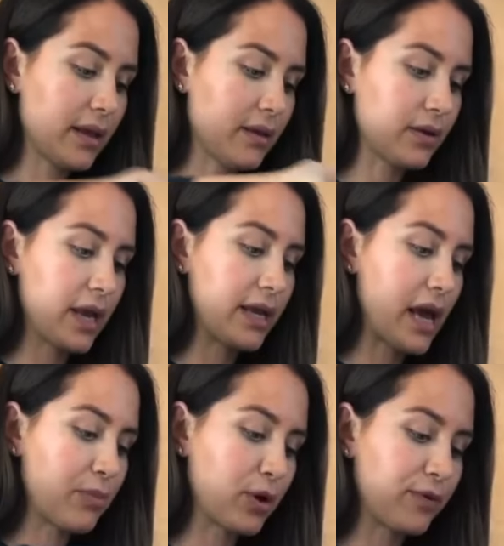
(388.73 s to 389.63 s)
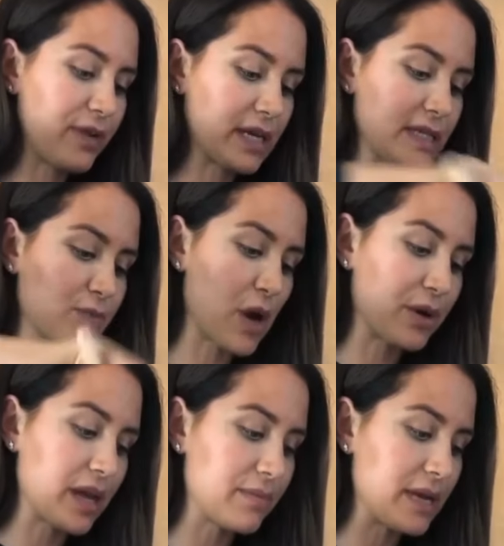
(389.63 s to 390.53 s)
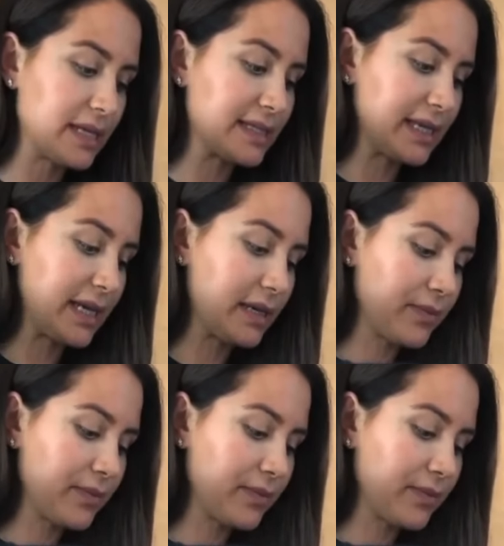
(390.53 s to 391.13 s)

Okay, yeah, perfect. It's browning up nicely.